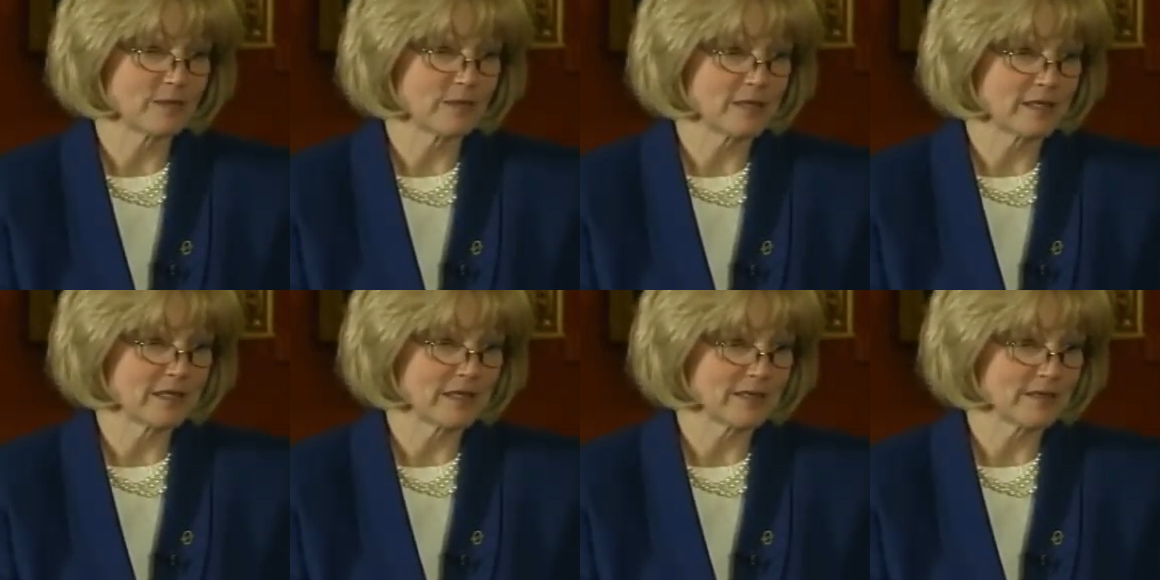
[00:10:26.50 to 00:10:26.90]
they
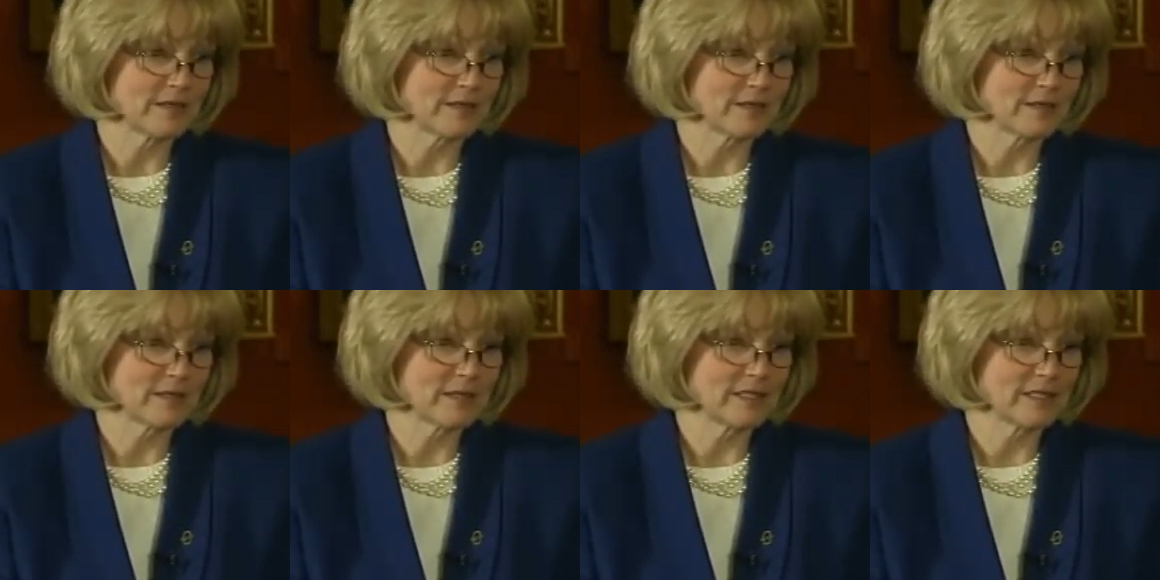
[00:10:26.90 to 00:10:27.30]
want to get
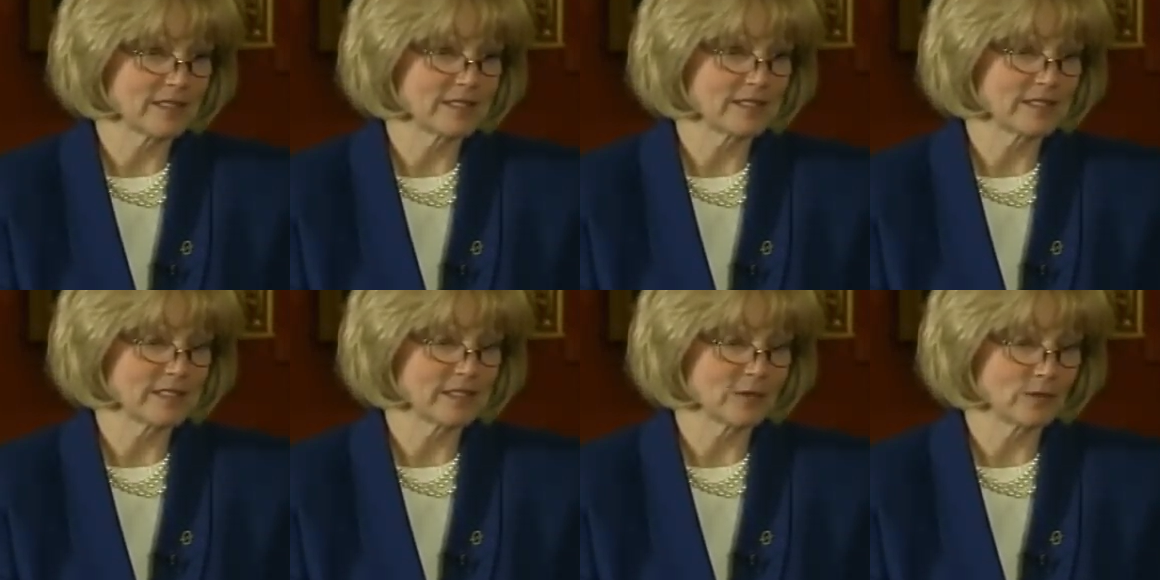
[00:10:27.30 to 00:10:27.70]
their
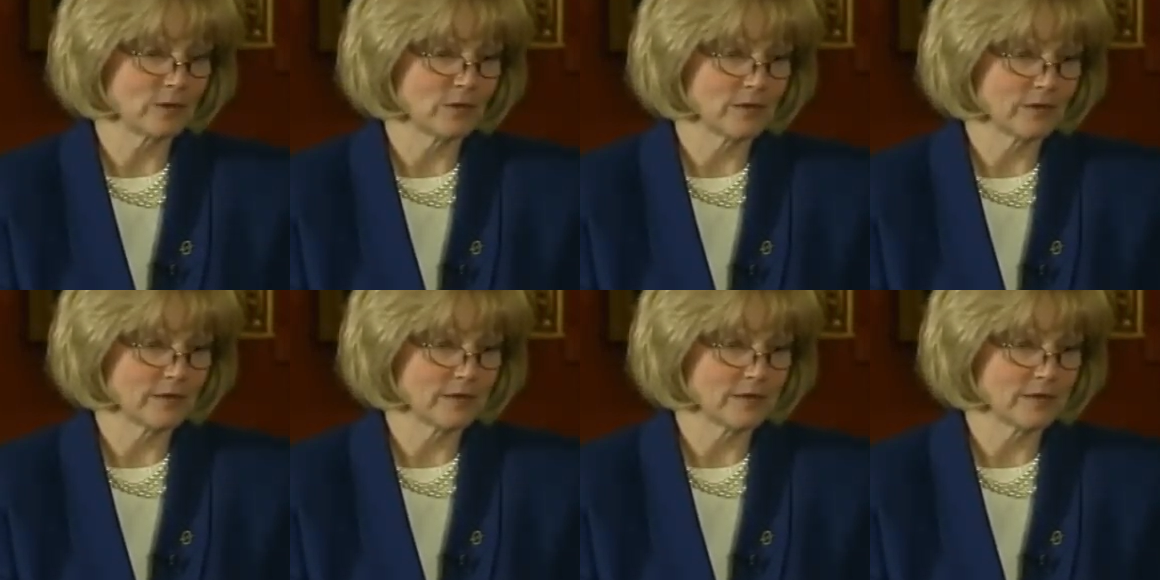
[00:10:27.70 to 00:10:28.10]
things in
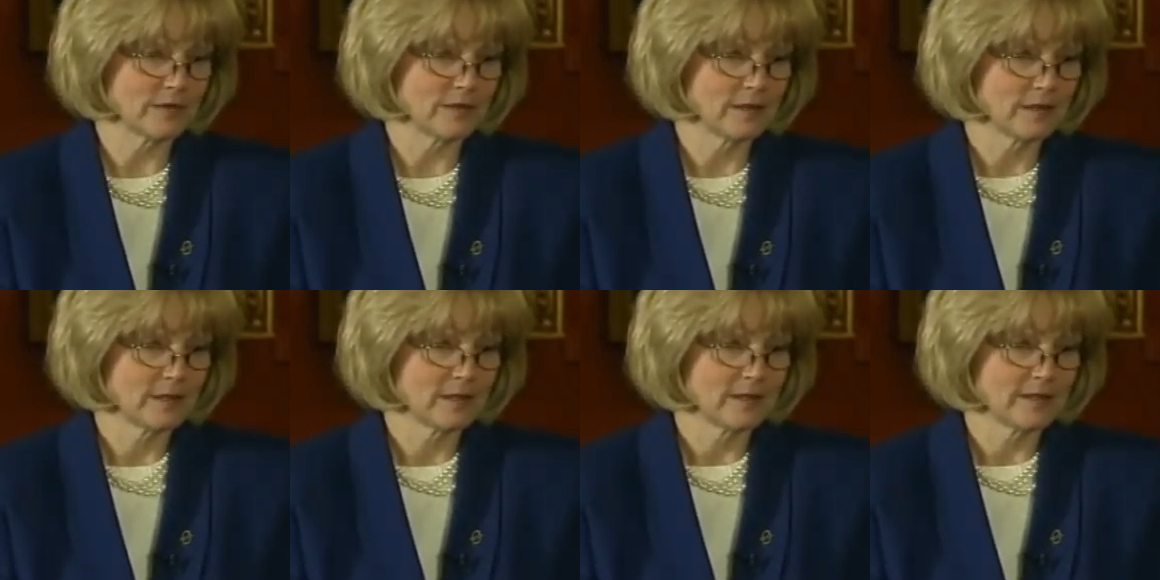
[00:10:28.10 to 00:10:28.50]
order.
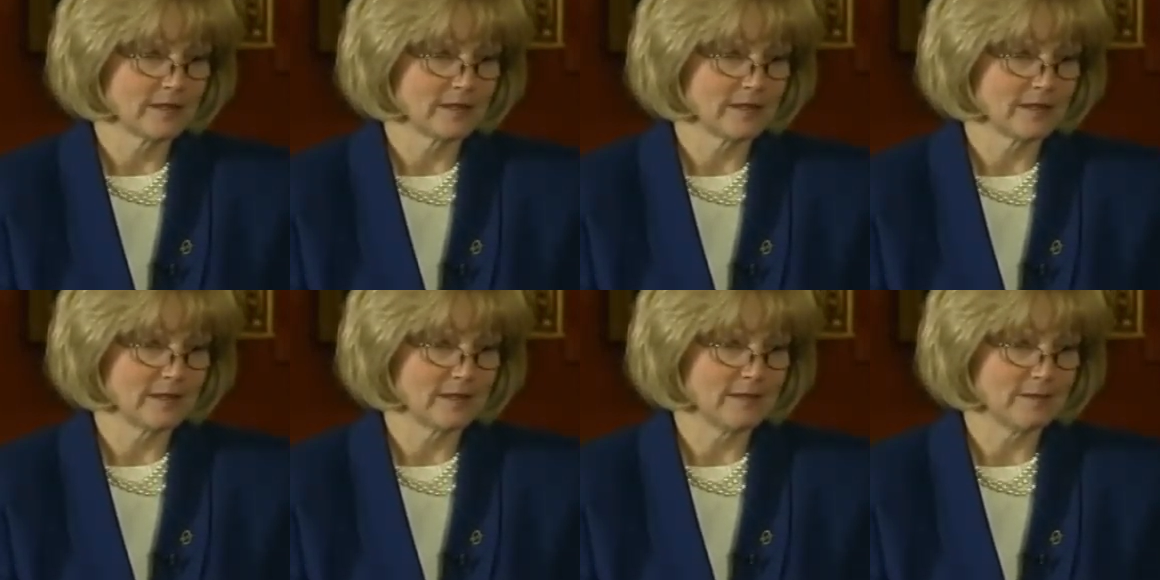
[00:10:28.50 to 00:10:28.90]

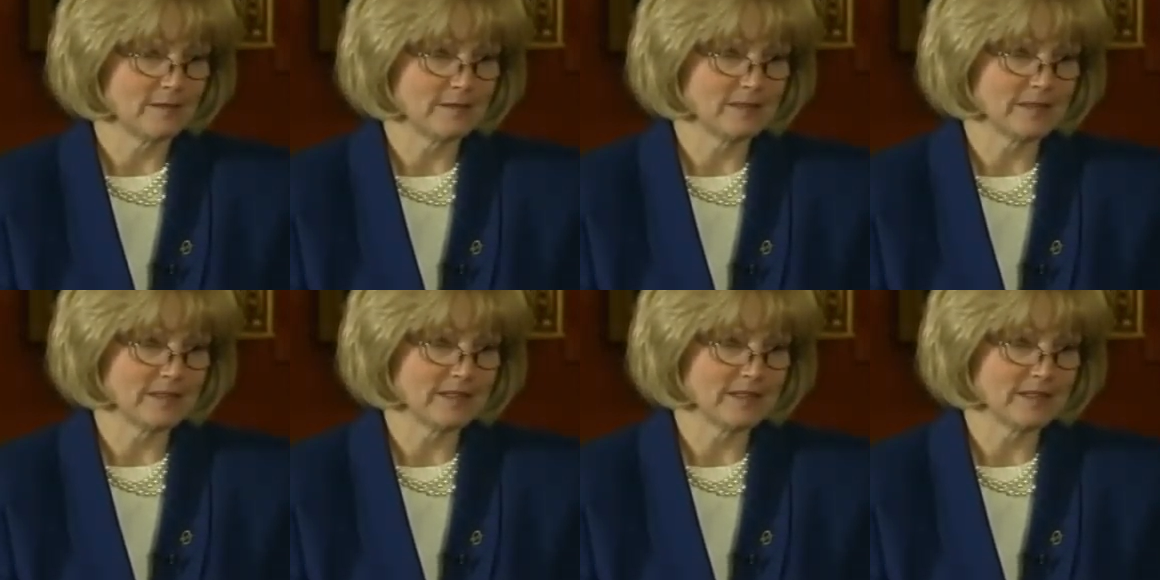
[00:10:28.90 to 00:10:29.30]
Um,
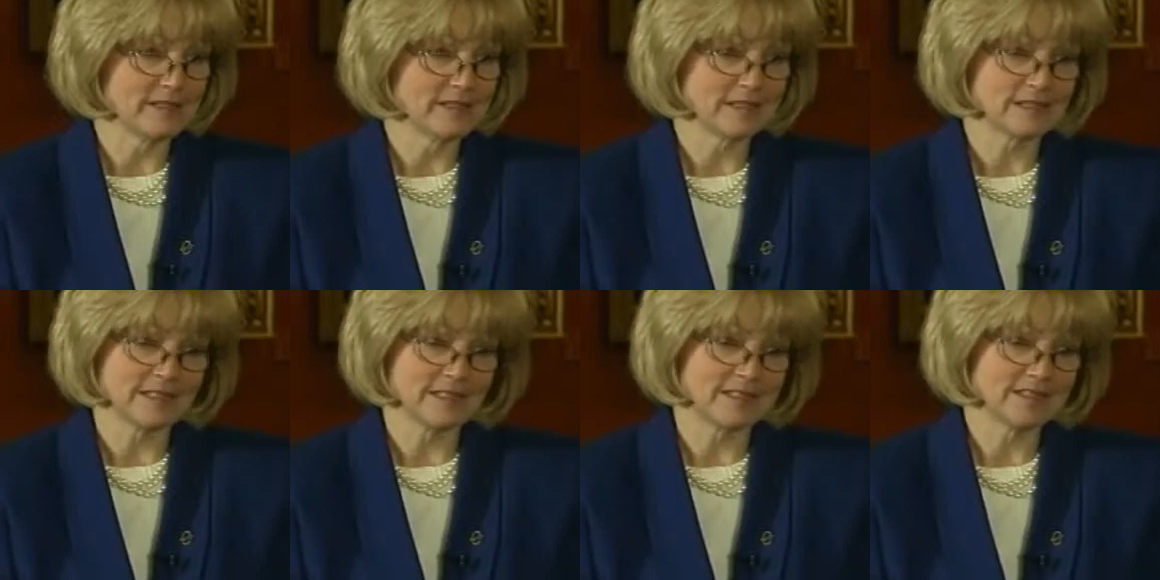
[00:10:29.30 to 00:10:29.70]
but it
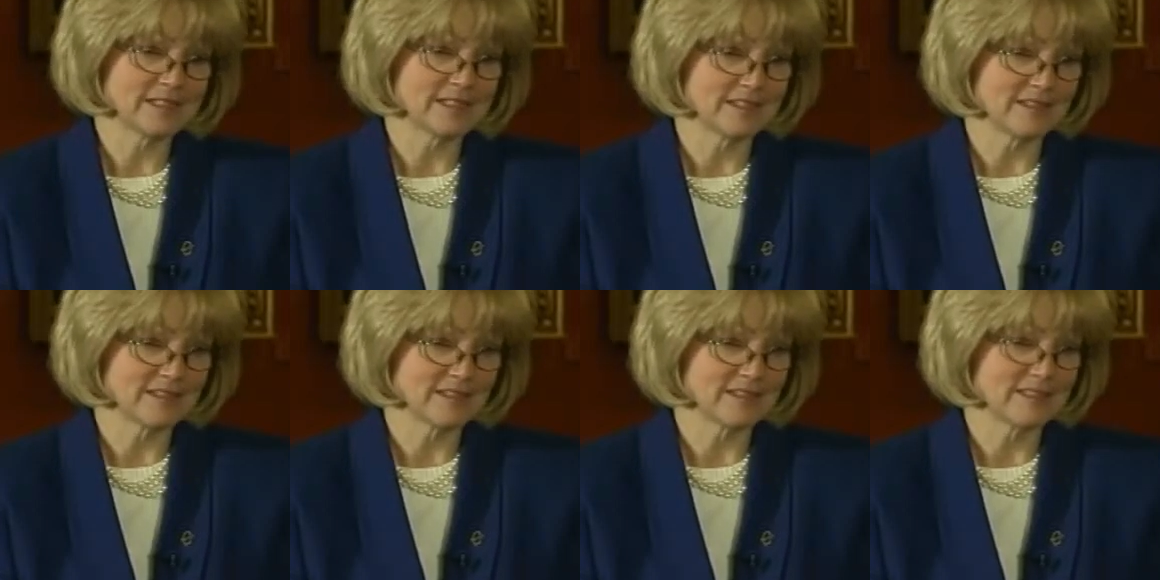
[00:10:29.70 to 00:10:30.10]
is
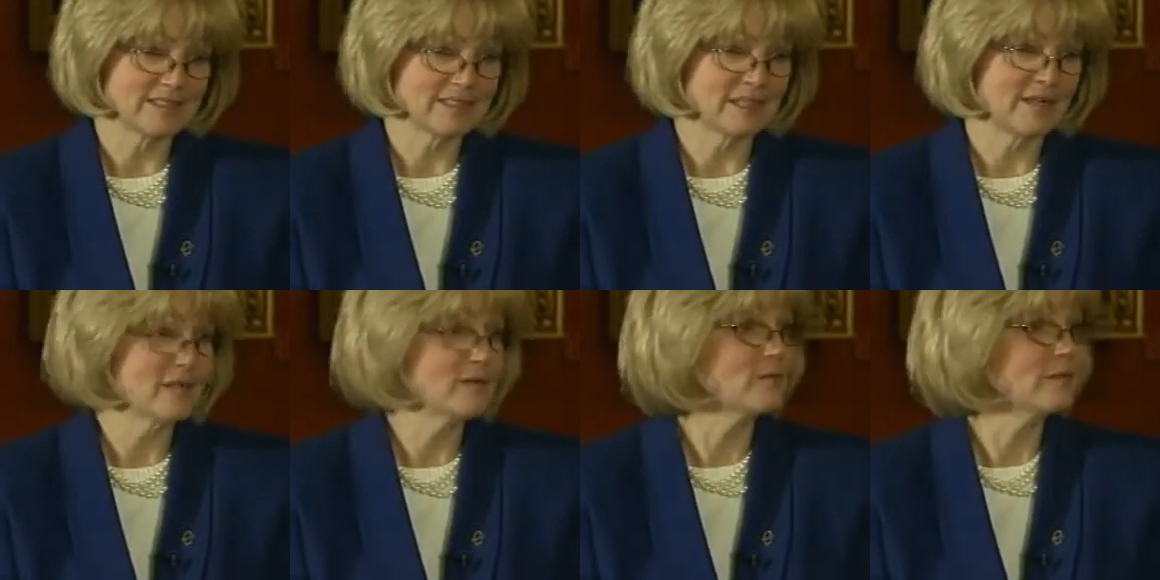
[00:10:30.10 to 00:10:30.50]
it's
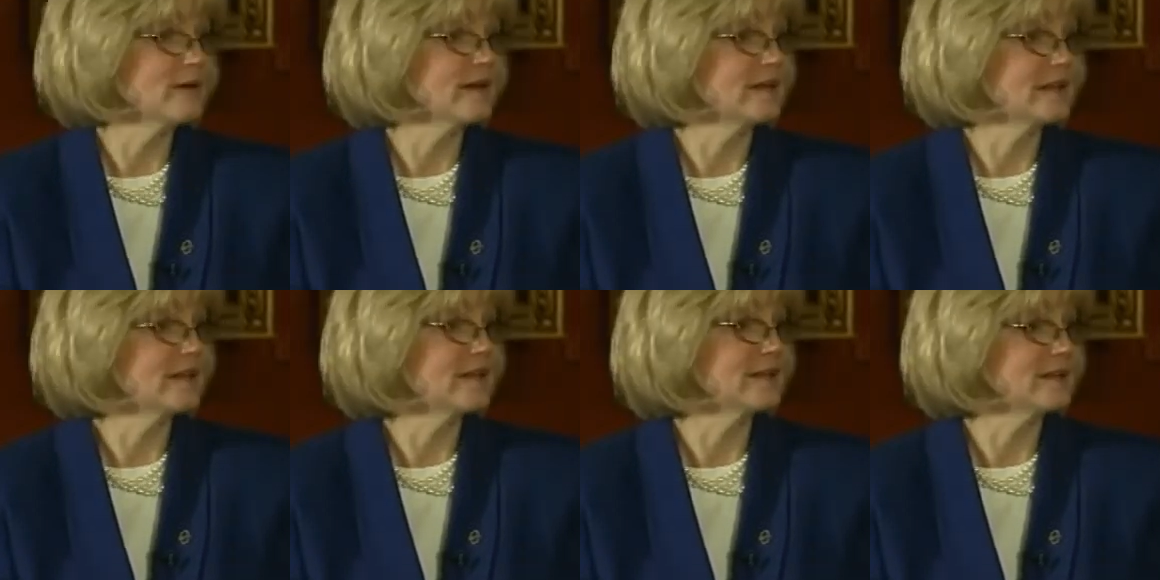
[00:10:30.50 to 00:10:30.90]
it's
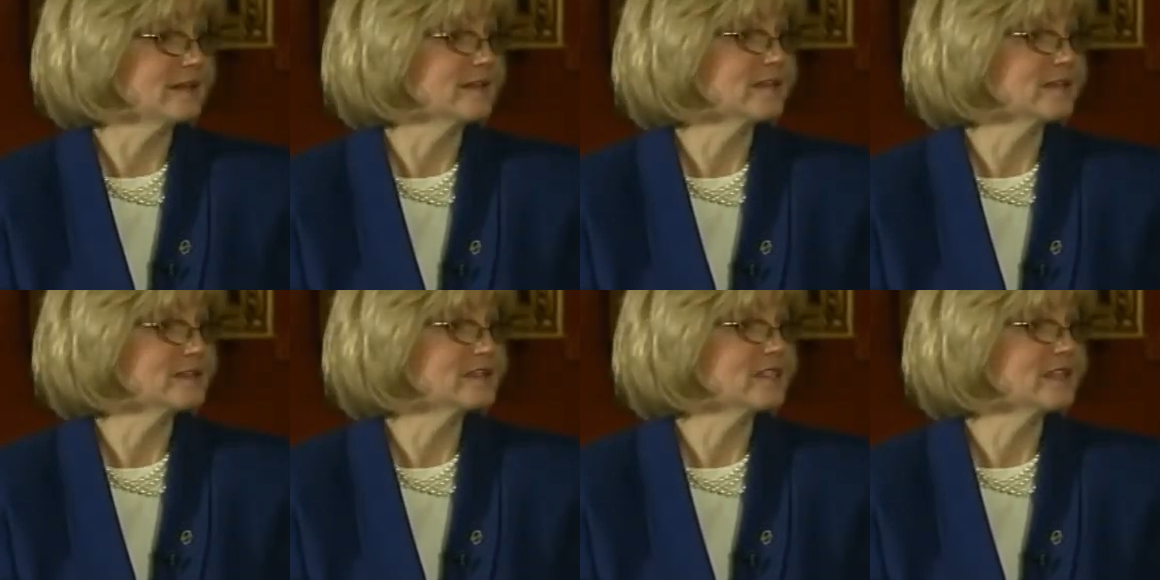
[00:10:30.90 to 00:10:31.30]
heartbreaking
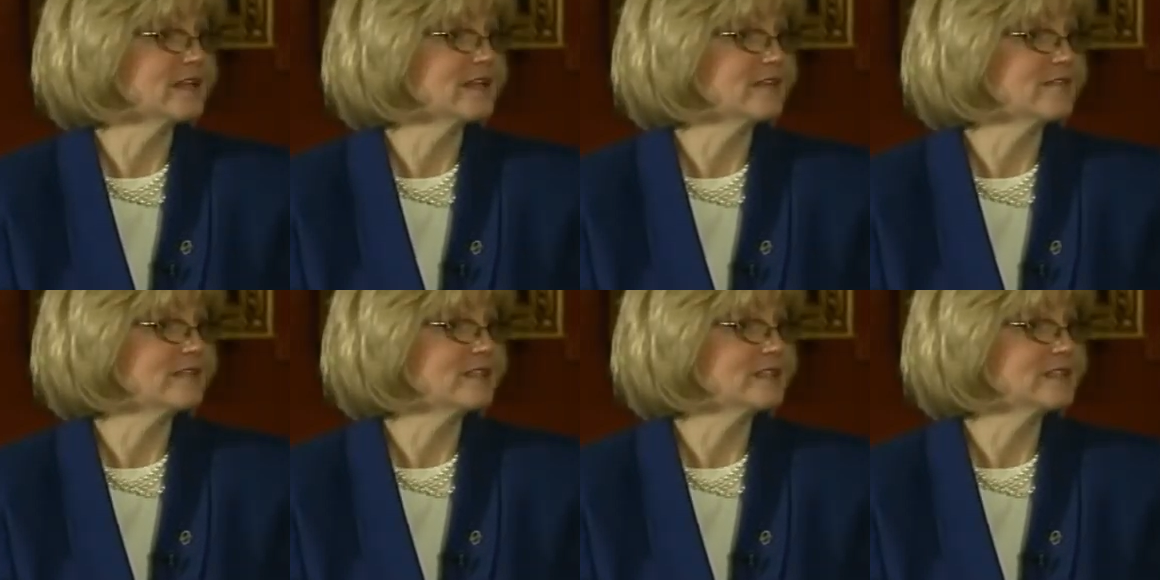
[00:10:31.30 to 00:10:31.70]
in those that
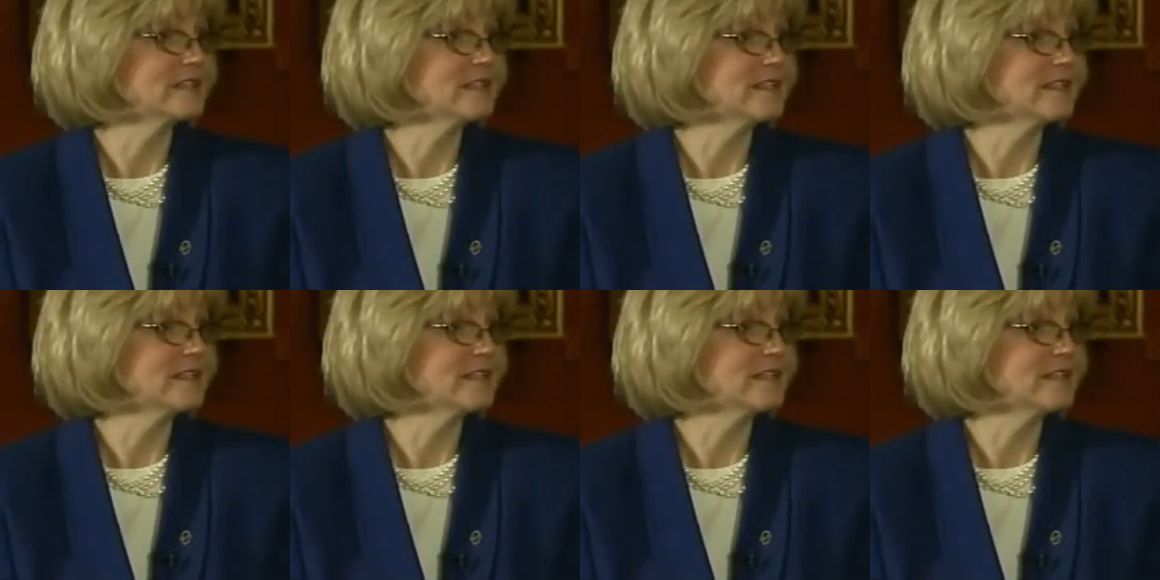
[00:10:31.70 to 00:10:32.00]
have insight.